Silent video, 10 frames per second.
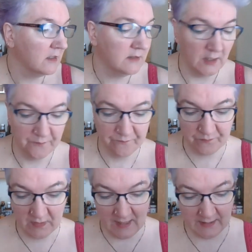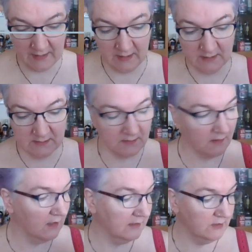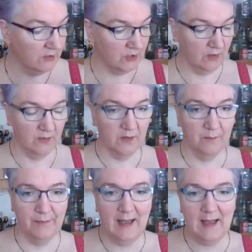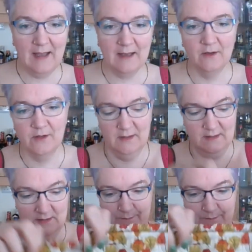is, I didn't show you the bag. Look at this bag.